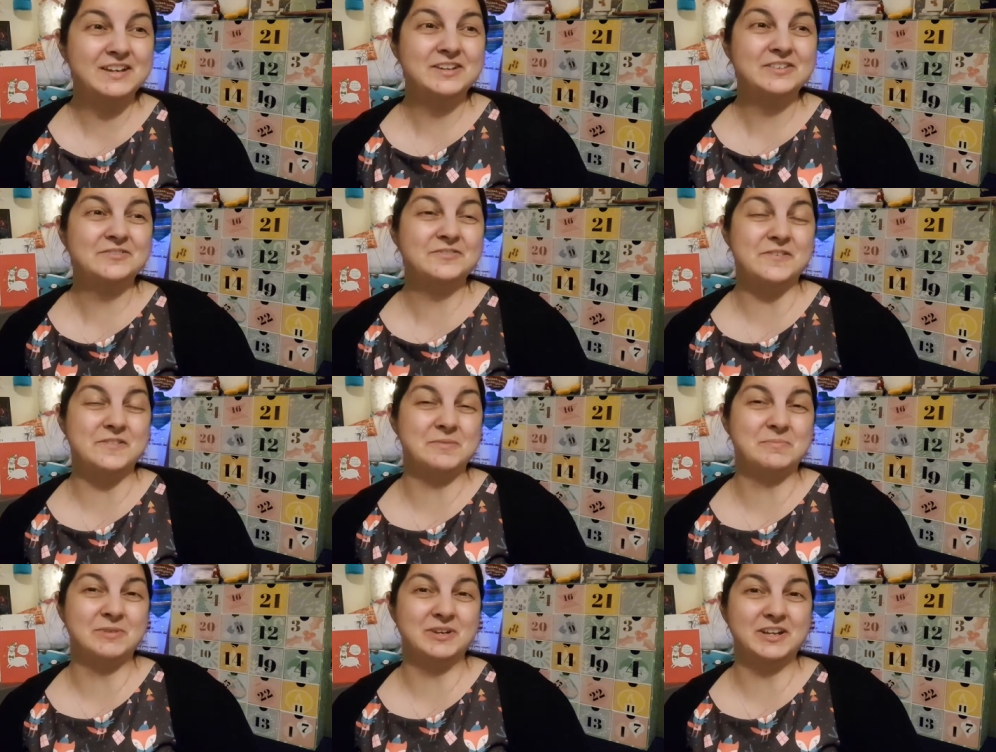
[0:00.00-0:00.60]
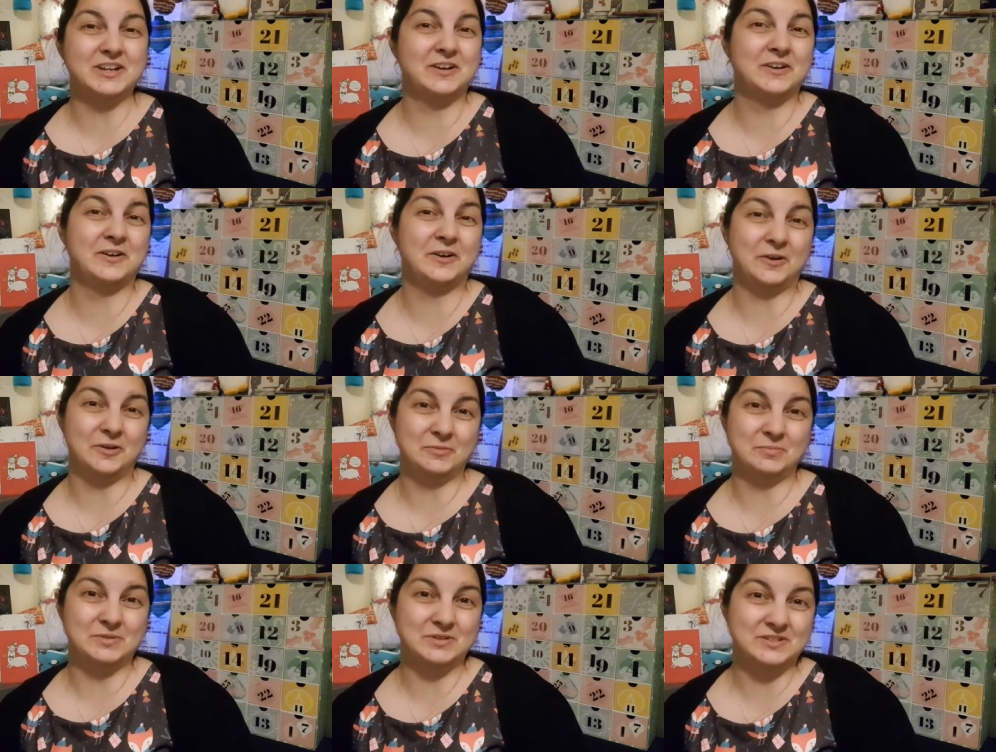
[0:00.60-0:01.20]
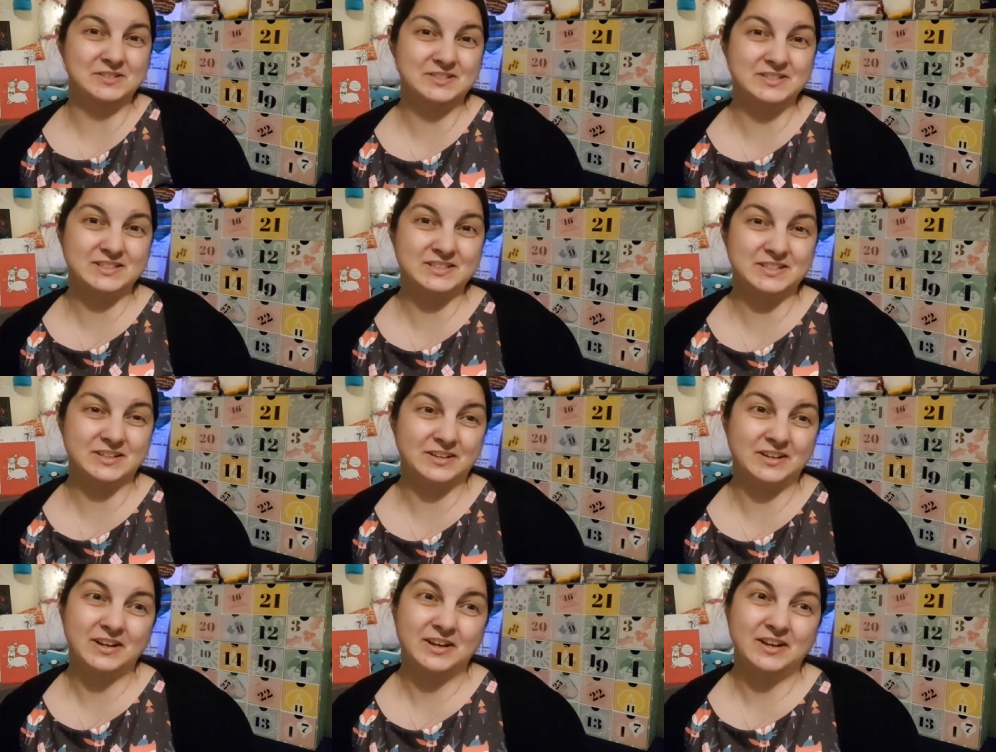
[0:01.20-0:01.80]
From the minute it opens,
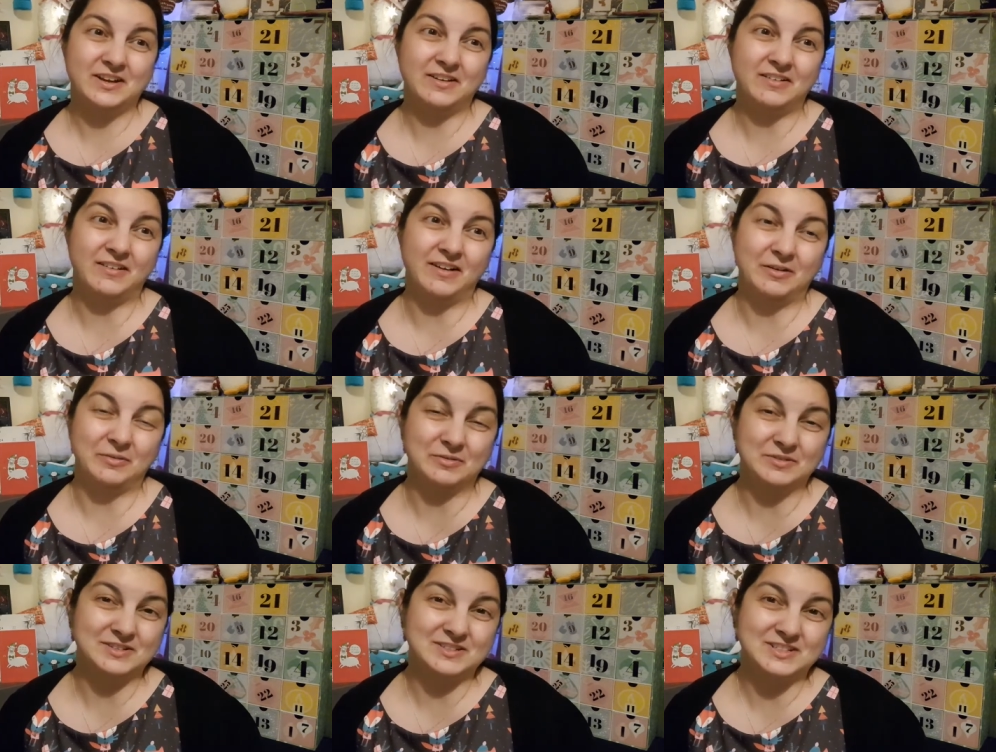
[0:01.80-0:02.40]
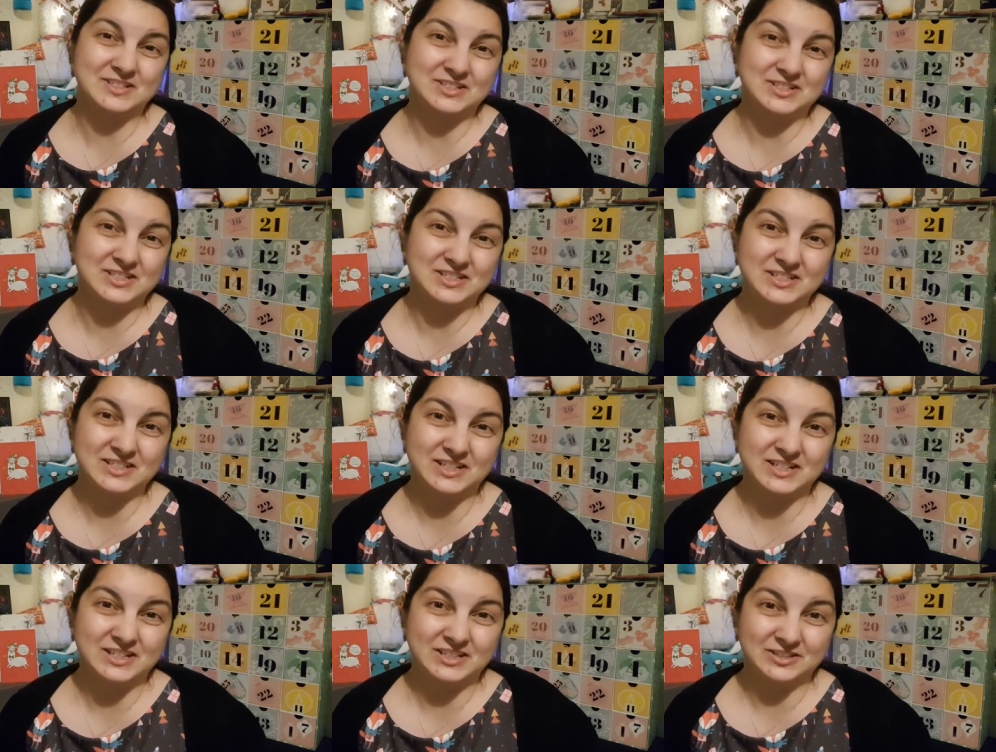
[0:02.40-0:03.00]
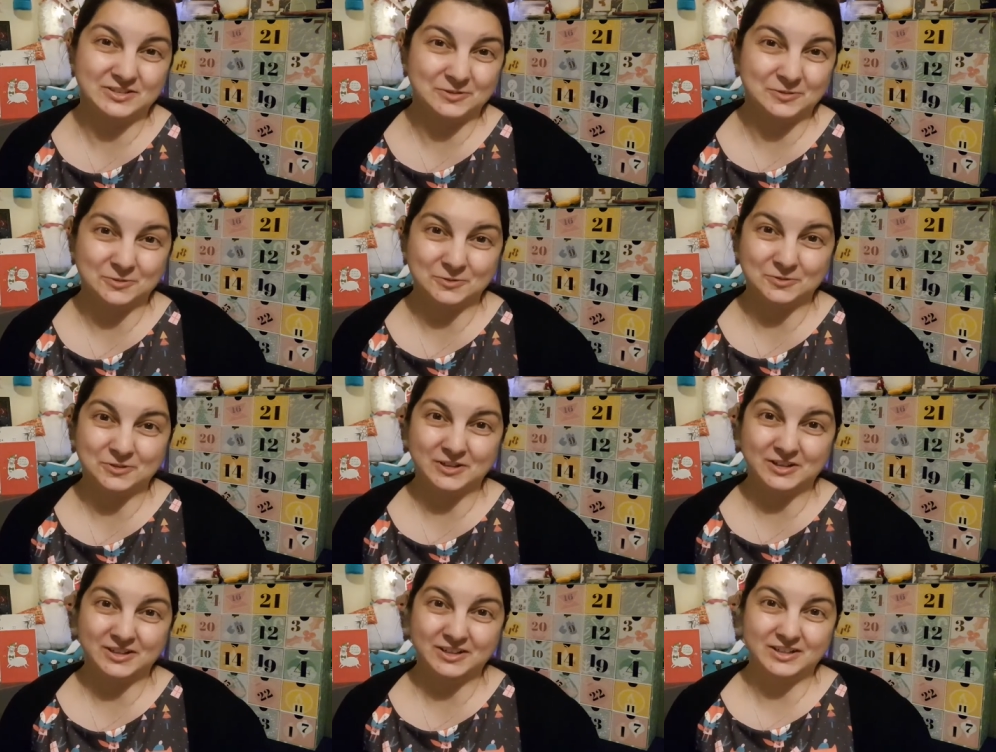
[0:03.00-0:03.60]
I want to just sit in the
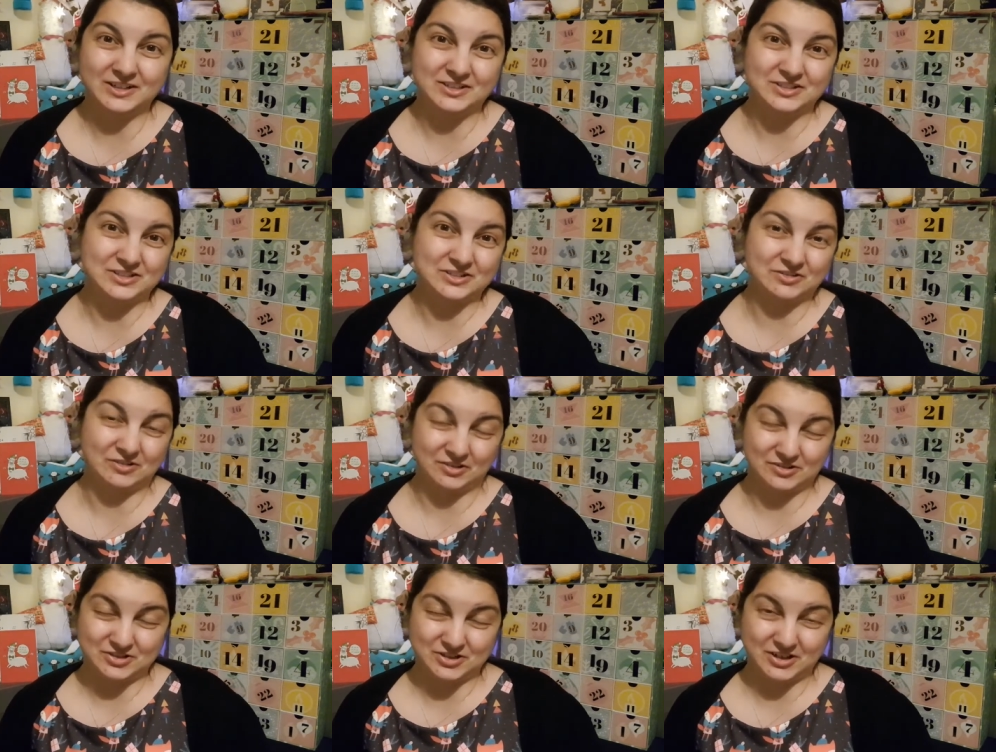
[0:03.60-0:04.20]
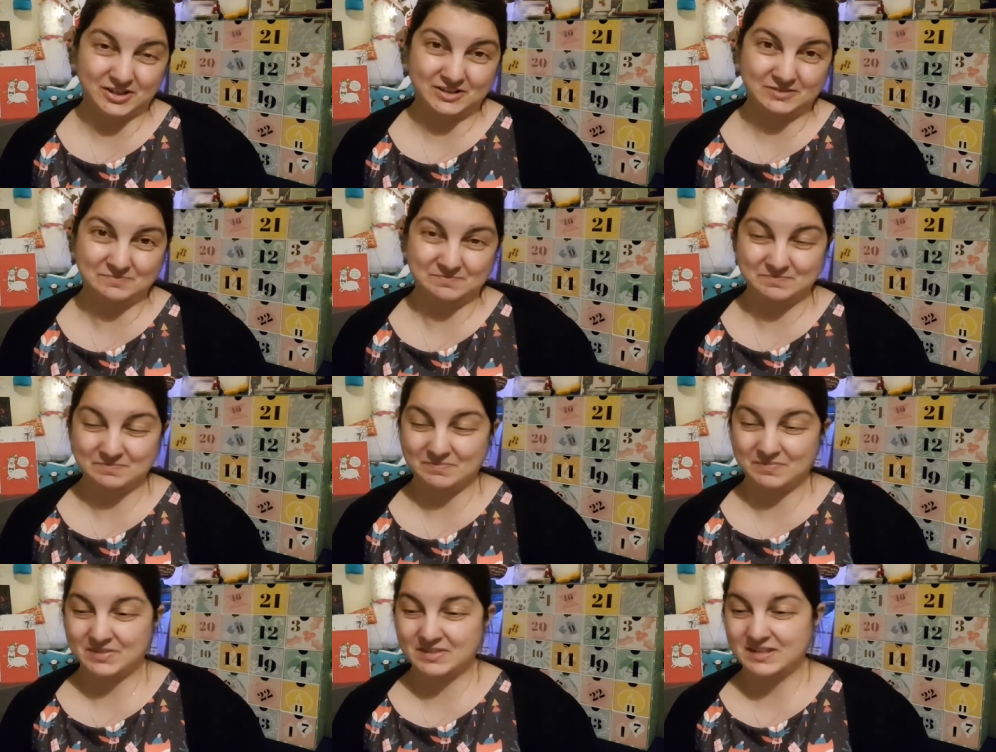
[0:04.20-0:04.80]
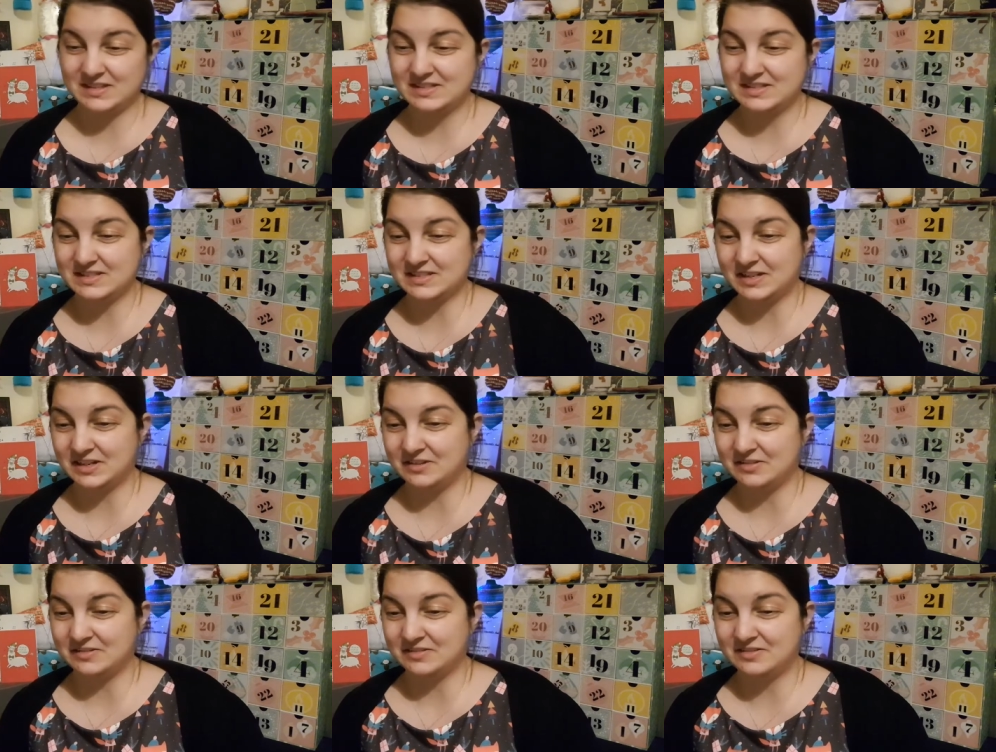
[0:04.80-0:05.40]
corner and crochet.
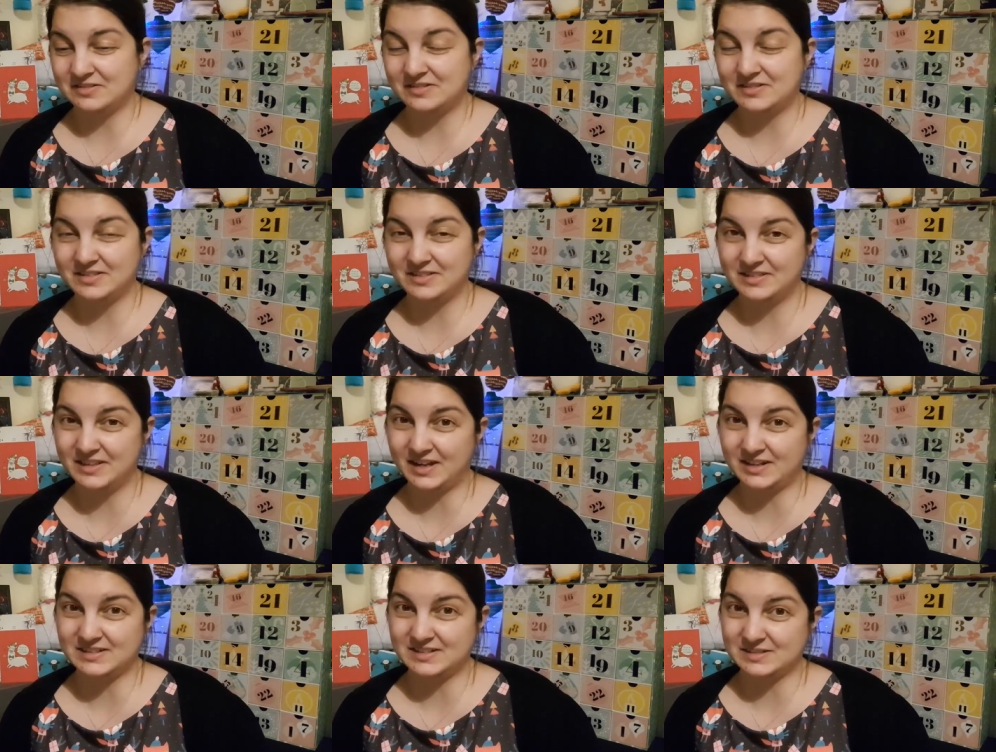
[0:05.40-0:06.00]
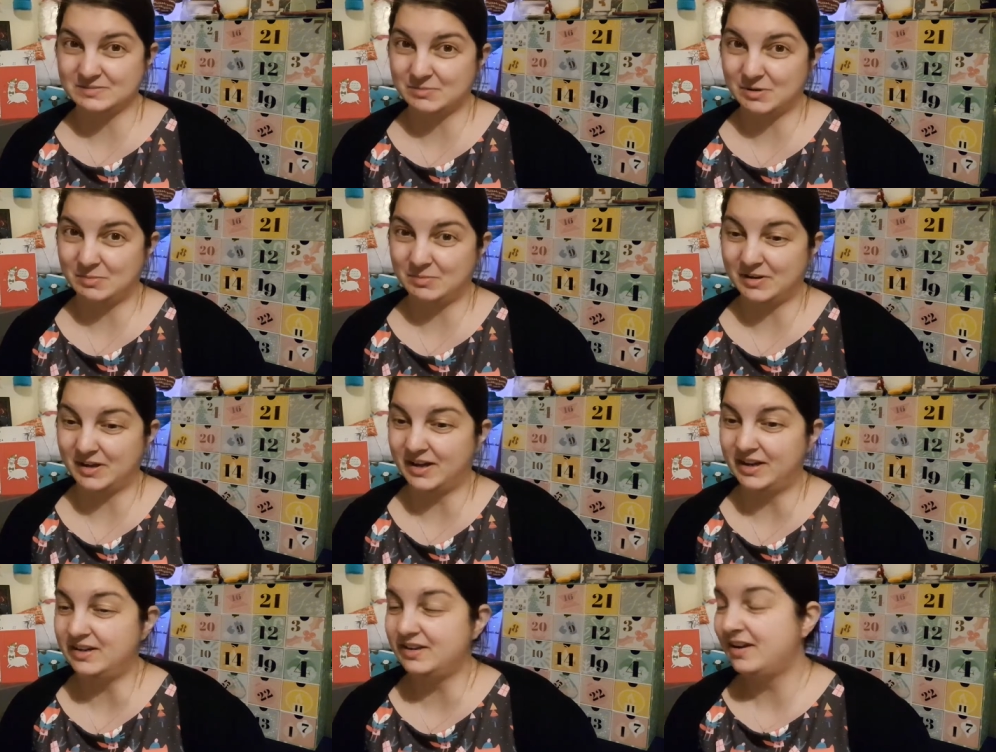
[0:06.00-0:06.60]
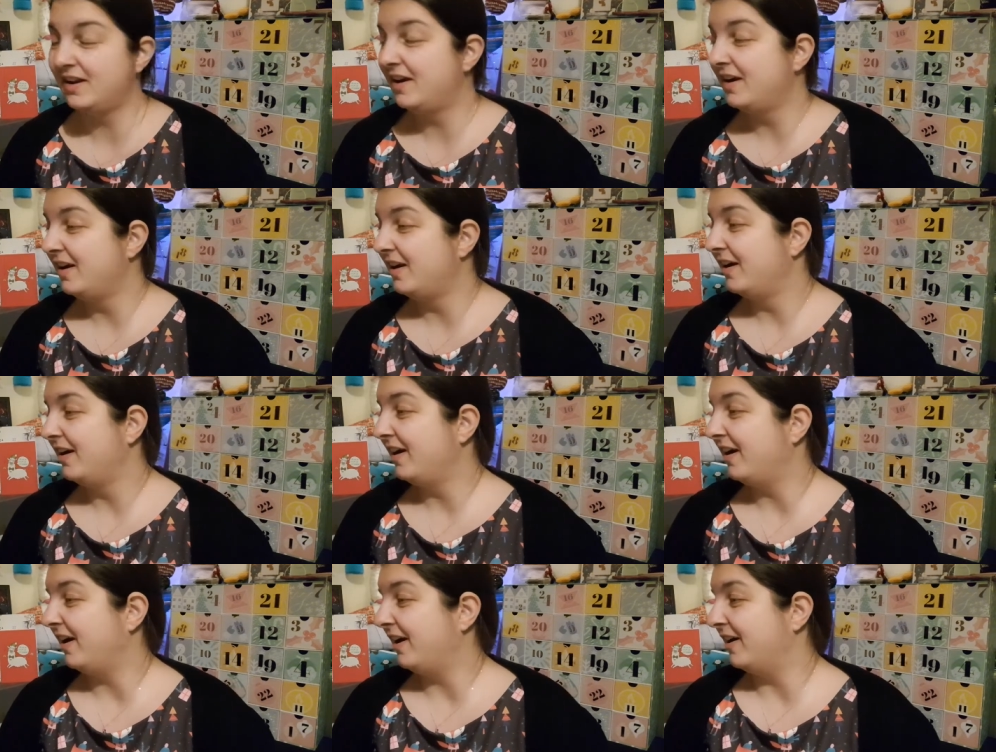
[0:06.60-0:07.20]
So that is my plan.
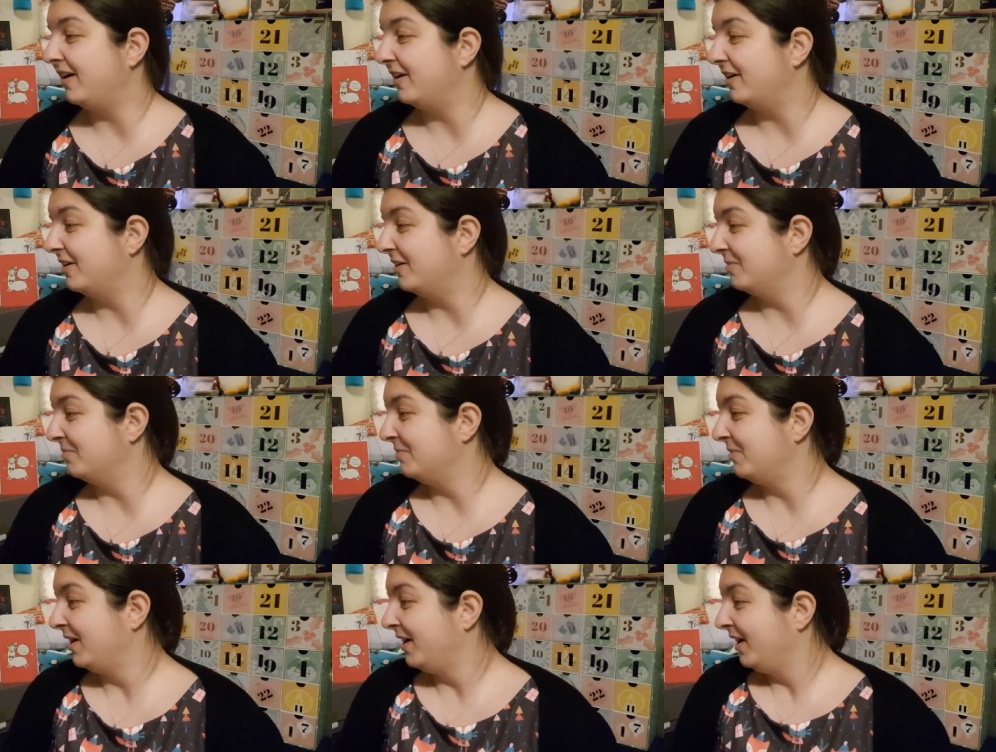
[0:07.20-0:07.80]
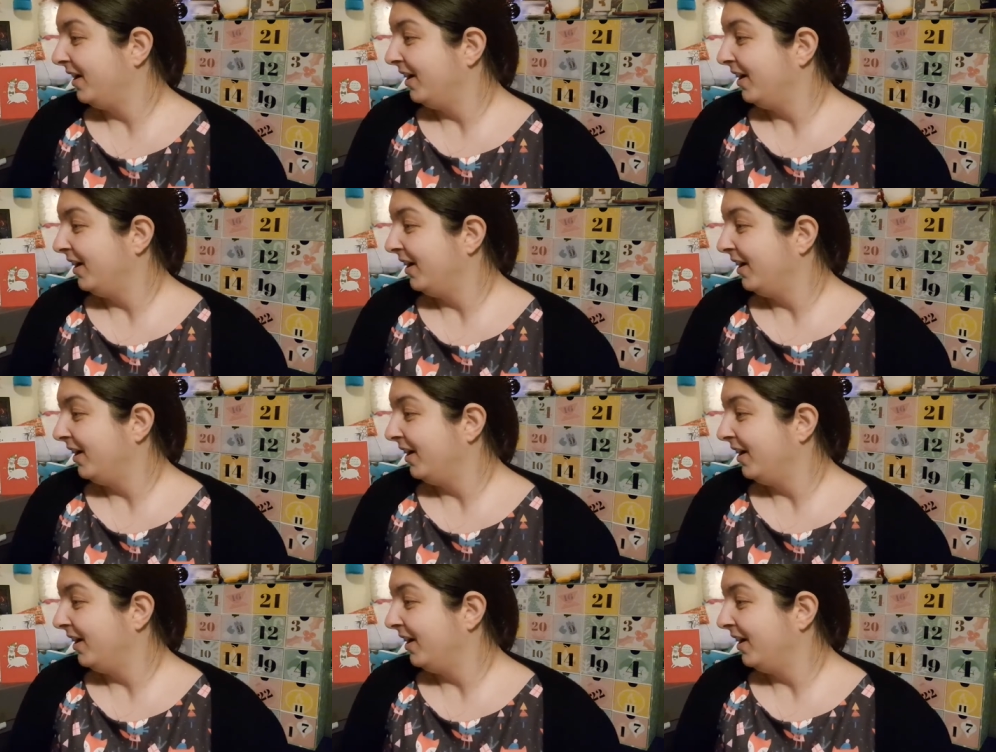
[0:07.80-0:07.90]
Um,